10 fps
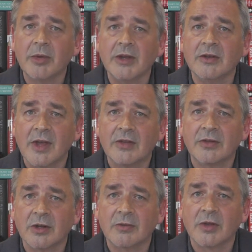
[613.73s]
been
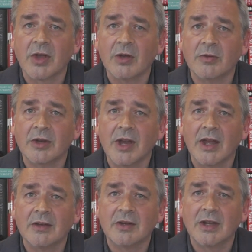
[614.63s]
tested for
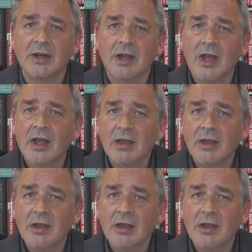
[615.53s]
COVID-19